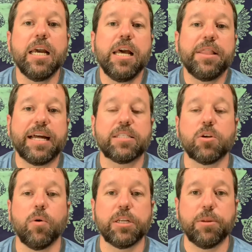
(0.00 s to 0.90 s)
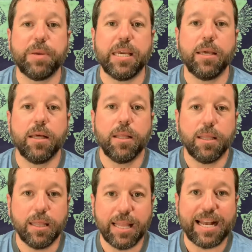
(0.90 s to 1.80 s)
That's going to be
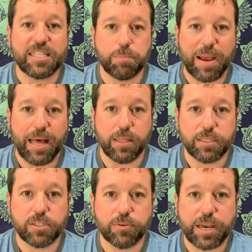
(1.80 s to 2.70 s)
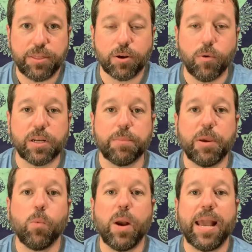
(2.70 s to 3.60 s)
less balanced, okay? They're going to
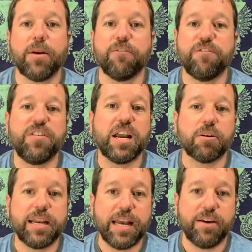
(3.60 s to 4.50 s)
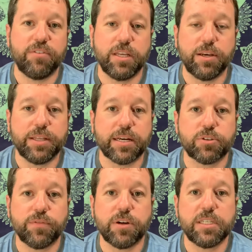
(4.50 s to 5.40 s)
be weighing very heavily on the
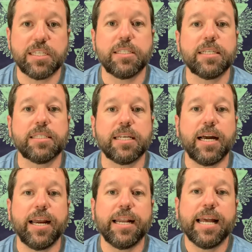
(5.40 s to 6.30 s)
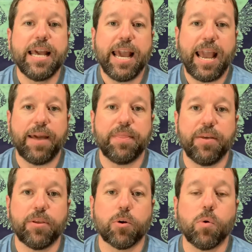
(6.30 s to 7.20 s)
extroverted sensing side, and
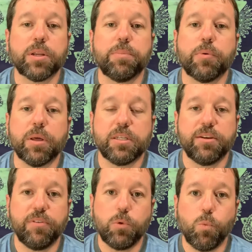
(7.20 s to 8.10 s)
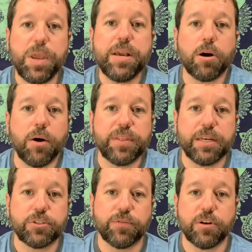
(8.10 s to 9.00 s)
then they're going to be relatively weak on the
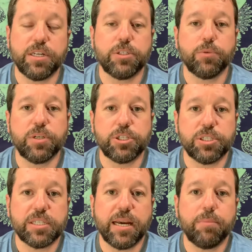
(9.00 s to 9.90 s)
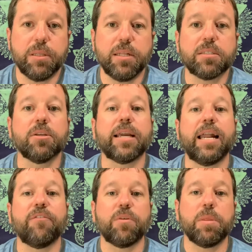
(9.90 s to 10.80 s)
introverted intuition side. But let's look
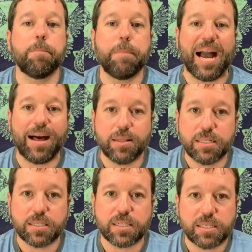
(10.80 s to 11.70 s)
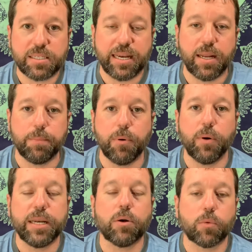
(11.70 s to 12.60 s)
at it from the balanced
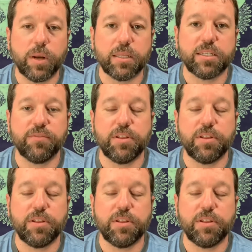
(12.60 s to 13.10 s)
standpoint, or relatively